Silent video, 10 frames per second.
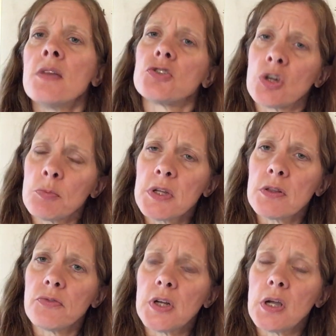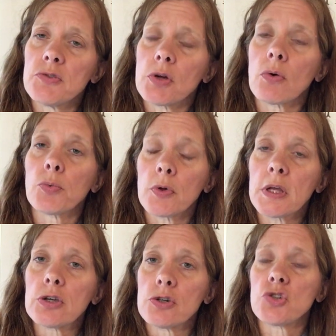The gentleman in the video did a
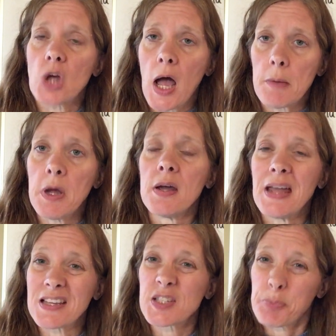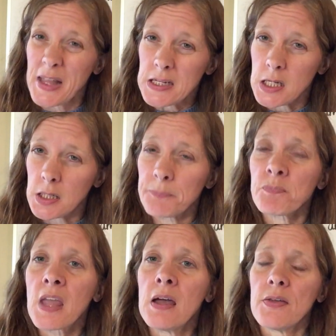really good job explaining
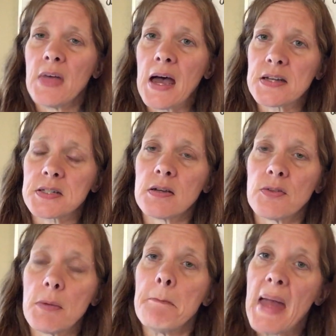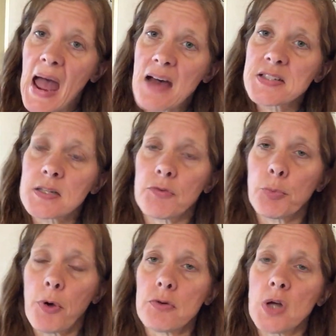that the mass of the
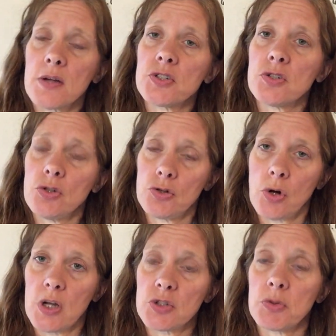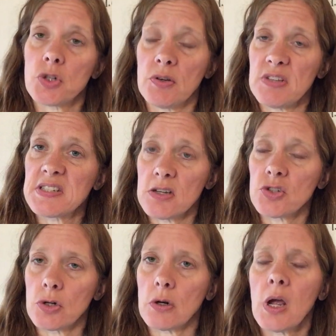protons and neutrons, which are in the
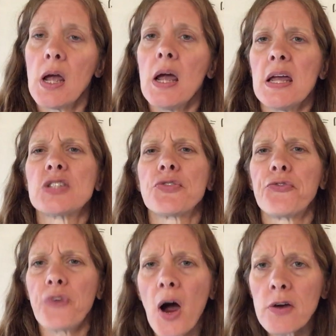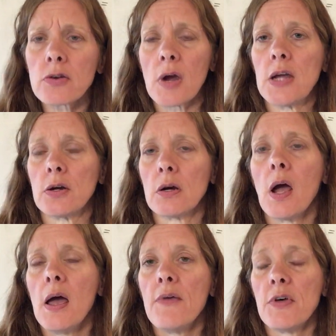center, is far greater
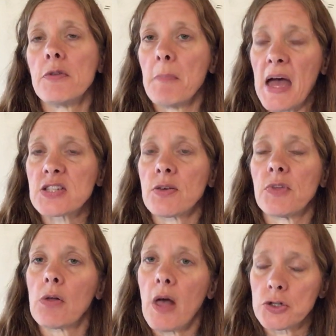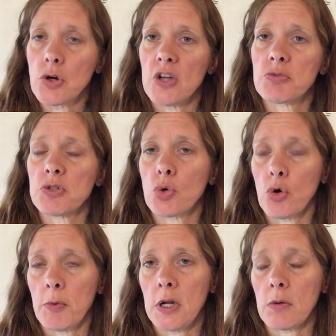than the mass of the electrons, which are
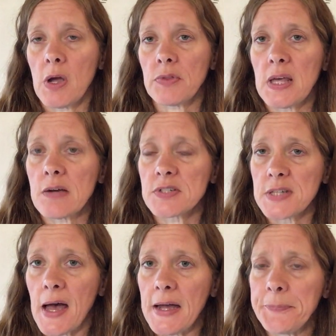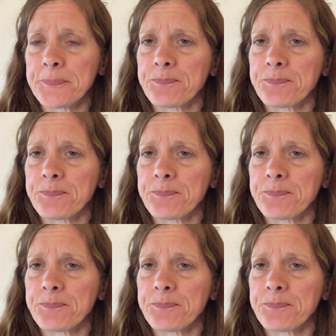orbiting around the outside.